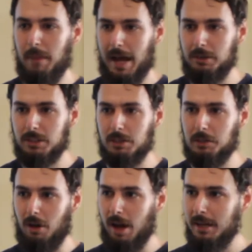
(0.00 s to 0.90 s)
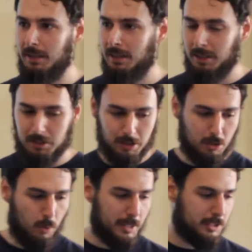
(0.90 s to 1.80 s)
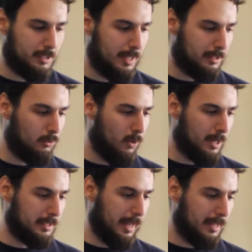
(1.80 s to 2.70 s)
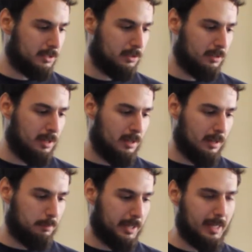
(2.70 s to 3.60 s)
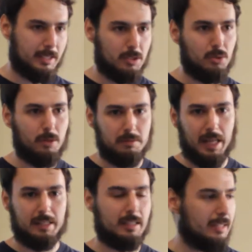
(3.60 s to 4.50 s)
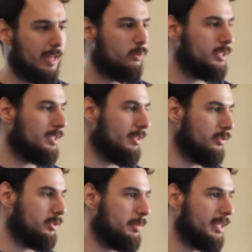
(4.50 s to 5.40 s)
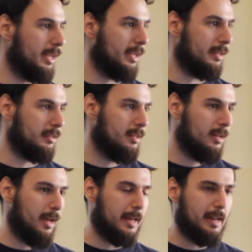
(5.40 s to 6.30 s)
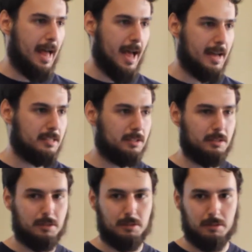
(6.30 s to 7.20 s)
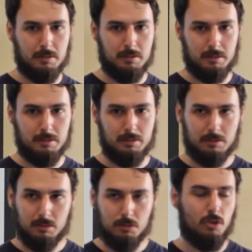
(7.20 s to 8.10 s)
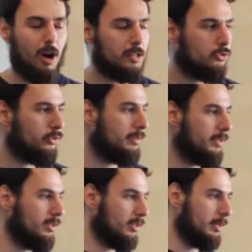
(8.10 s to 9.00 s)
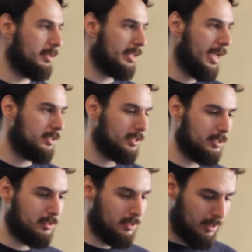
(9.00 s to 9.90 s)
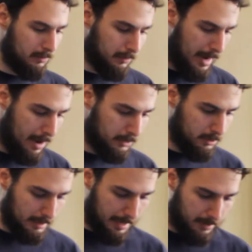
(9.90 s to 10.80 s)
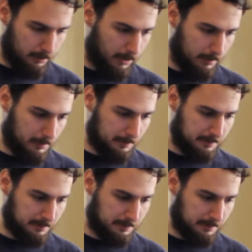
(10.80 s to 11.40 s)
matters a lot to the question that you want to answer because it's sort of like the language that you're speaking in. And it has non trivial implications for how you lay out a problem.